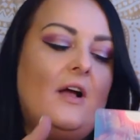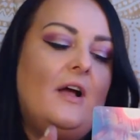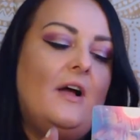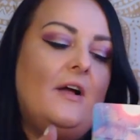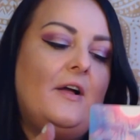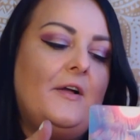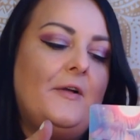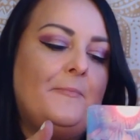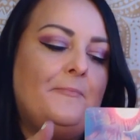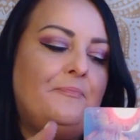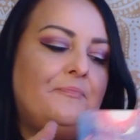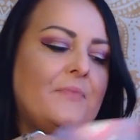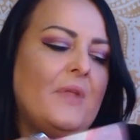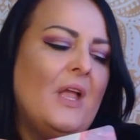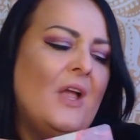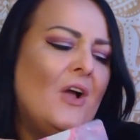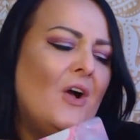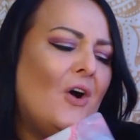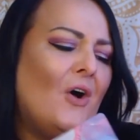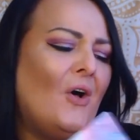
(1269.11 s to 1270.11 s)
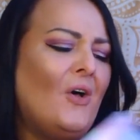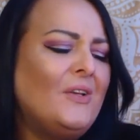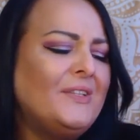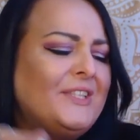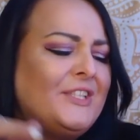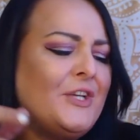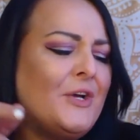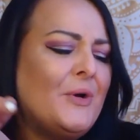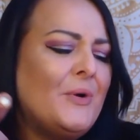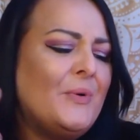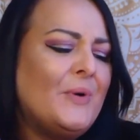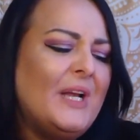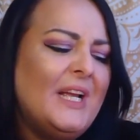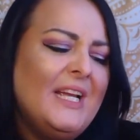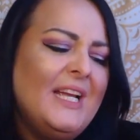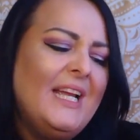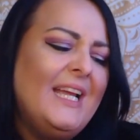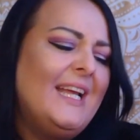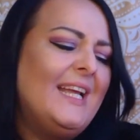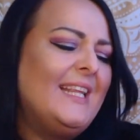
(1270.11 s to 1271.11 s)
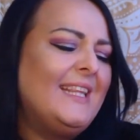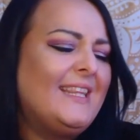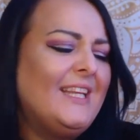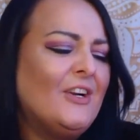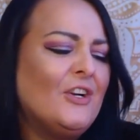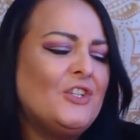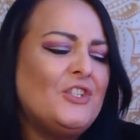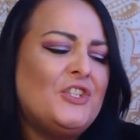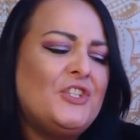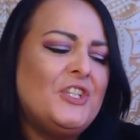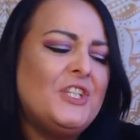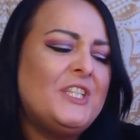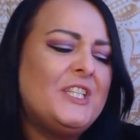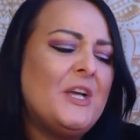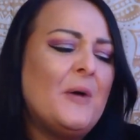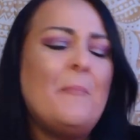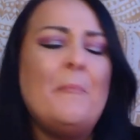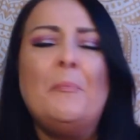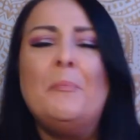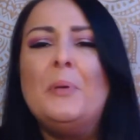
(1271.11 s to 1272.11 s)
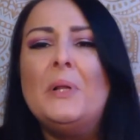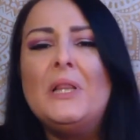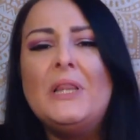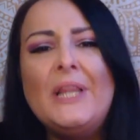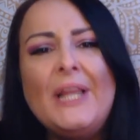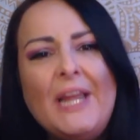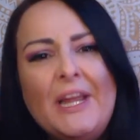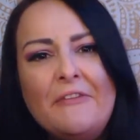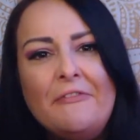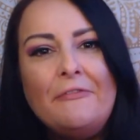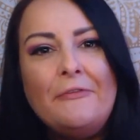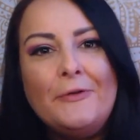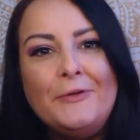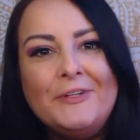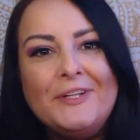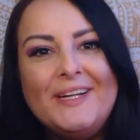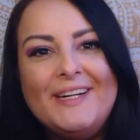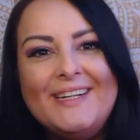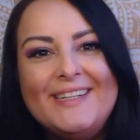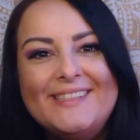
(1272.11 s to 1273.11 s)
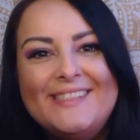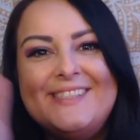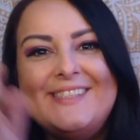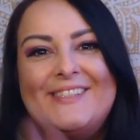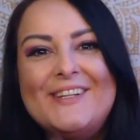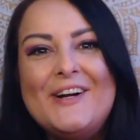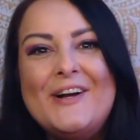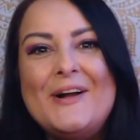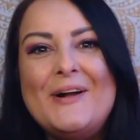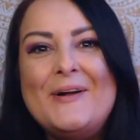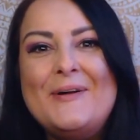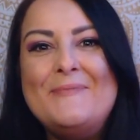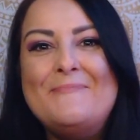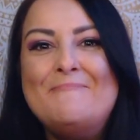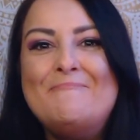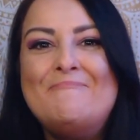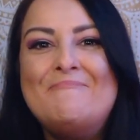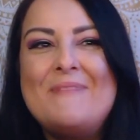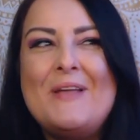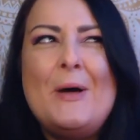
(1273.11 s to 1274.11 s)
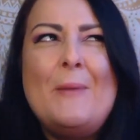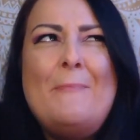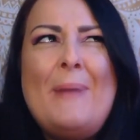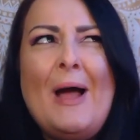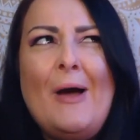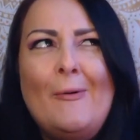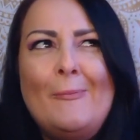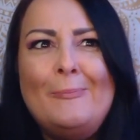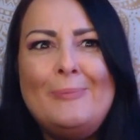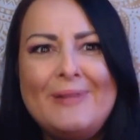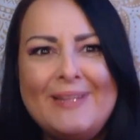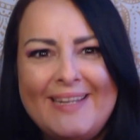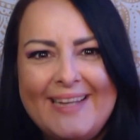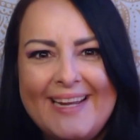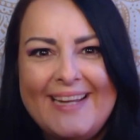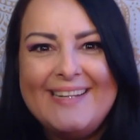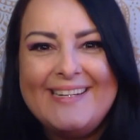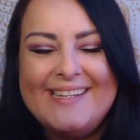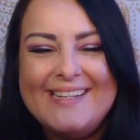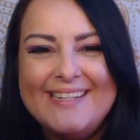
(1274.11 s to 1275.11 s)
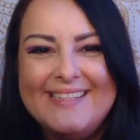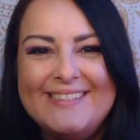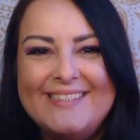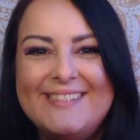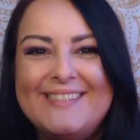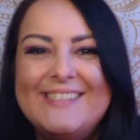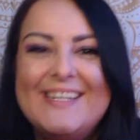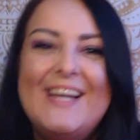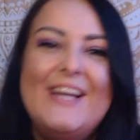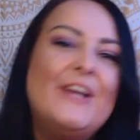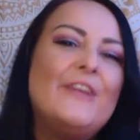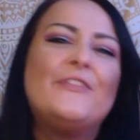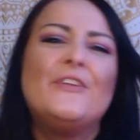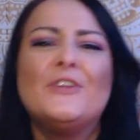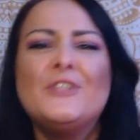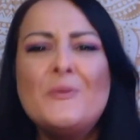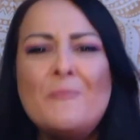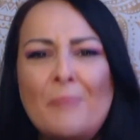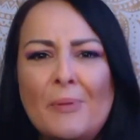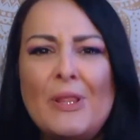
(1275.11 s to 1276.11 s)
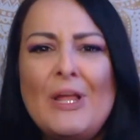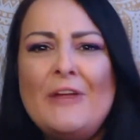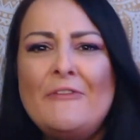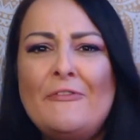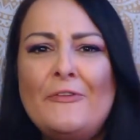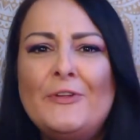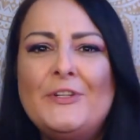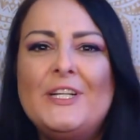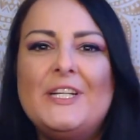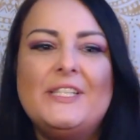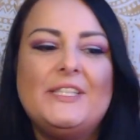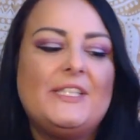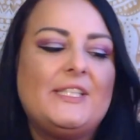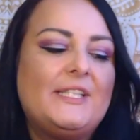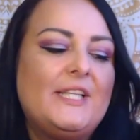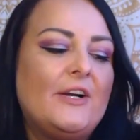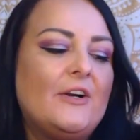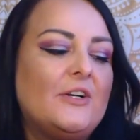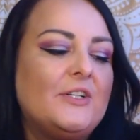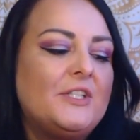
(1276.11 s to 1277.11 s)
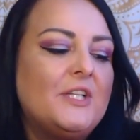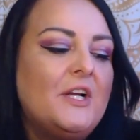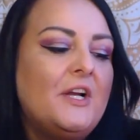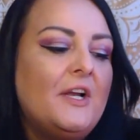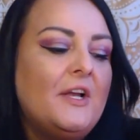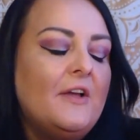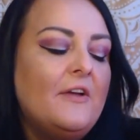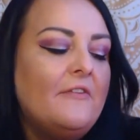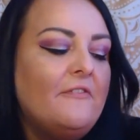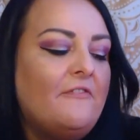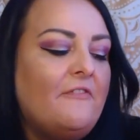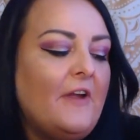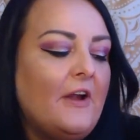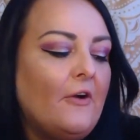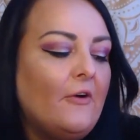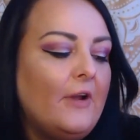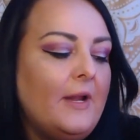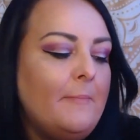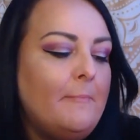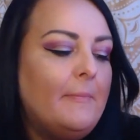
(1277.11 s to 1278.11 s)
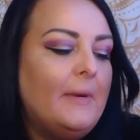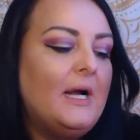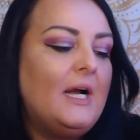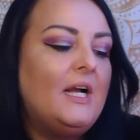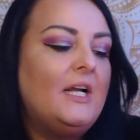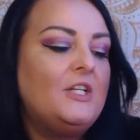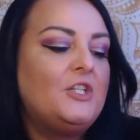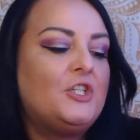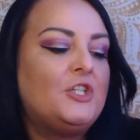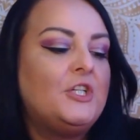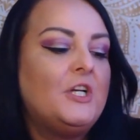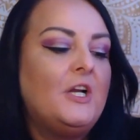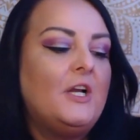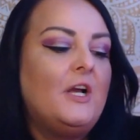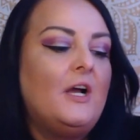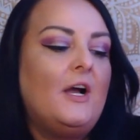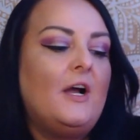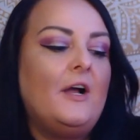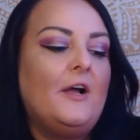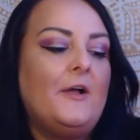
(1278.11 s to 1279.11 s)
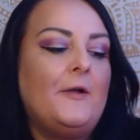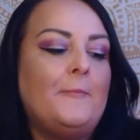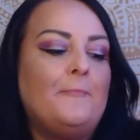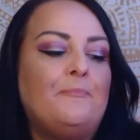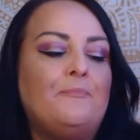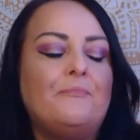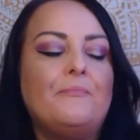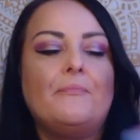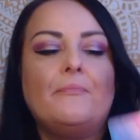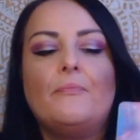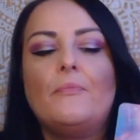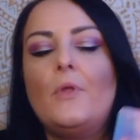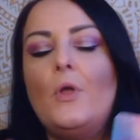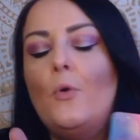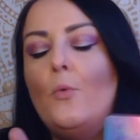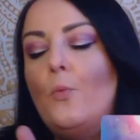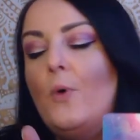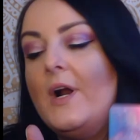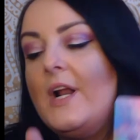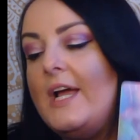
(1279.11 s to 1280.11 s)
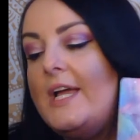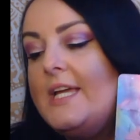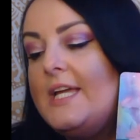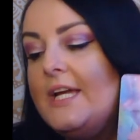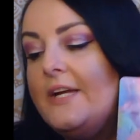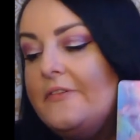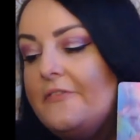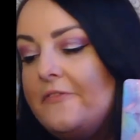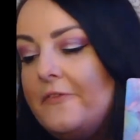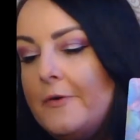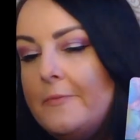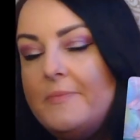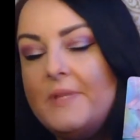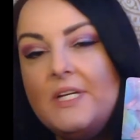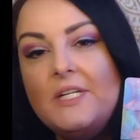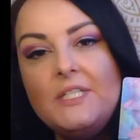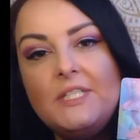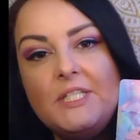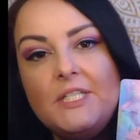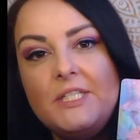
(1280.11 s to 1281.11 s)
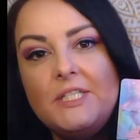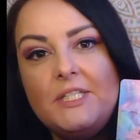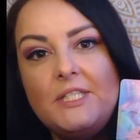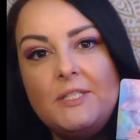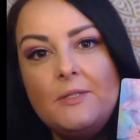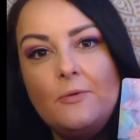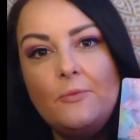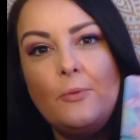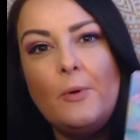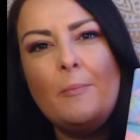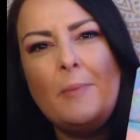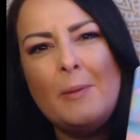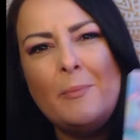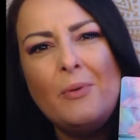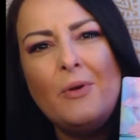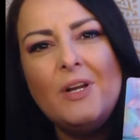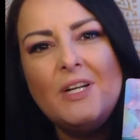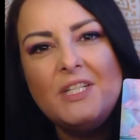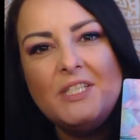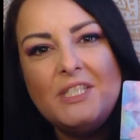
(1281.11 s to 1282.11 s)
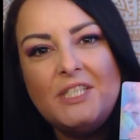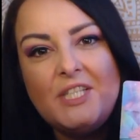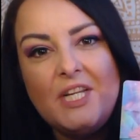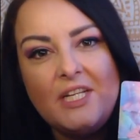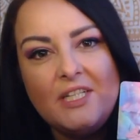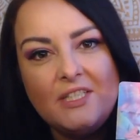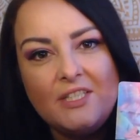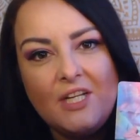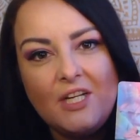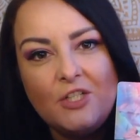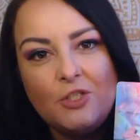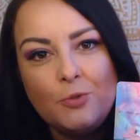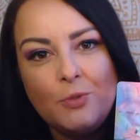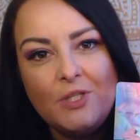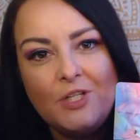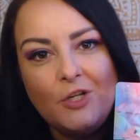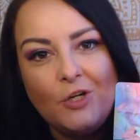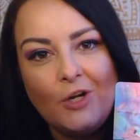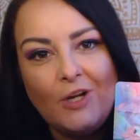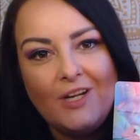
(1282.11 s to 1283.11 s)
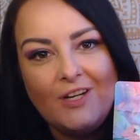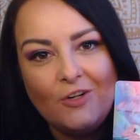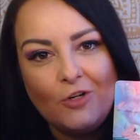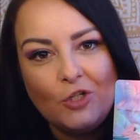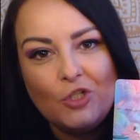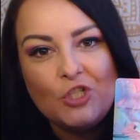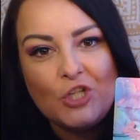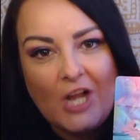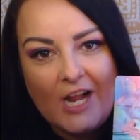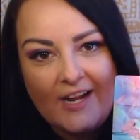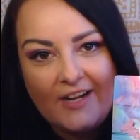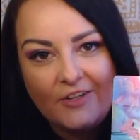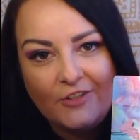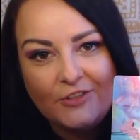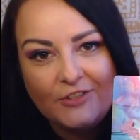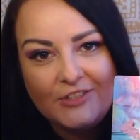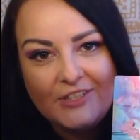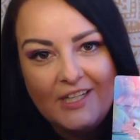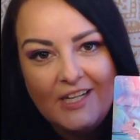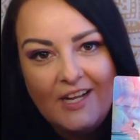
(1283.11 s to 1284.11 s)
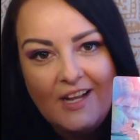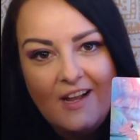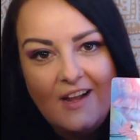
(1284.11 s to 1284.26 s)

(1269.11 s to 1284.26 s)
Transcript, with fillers: Um, also, there's just a playfulness um, about Pleiadians. There's a playfulness. There's very much um, what I get from this is remembering to stay in touch with your inner child.